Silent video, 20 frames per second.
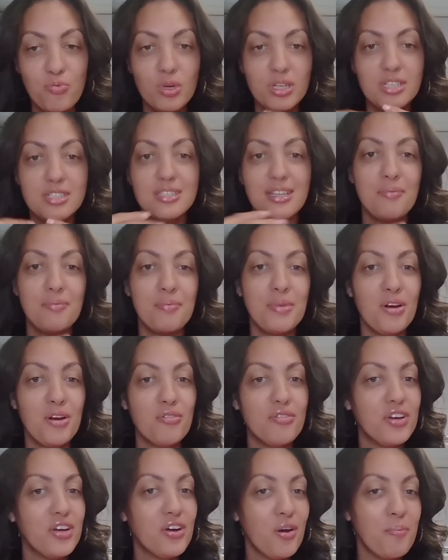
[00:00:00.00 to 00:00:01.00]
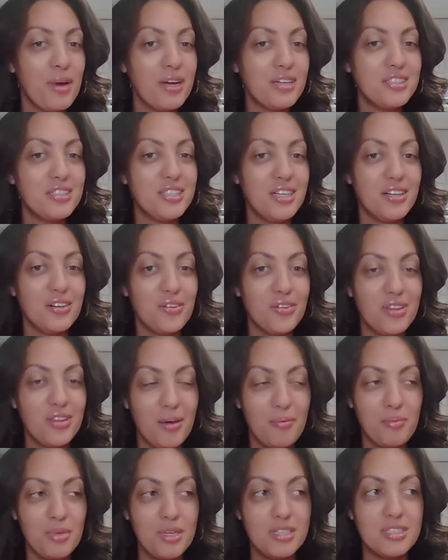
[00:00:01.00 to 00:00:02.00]
What does that mean over here on my channel?
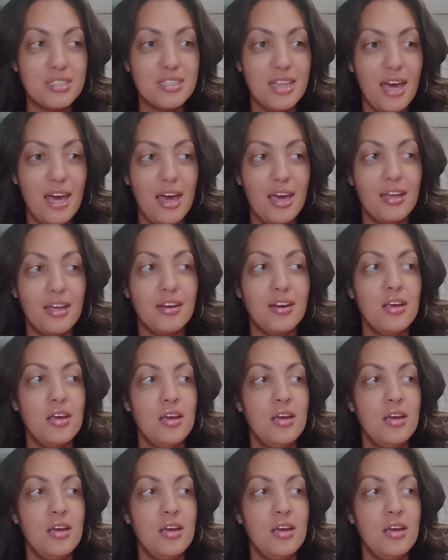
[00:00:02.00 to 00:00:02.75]
That means that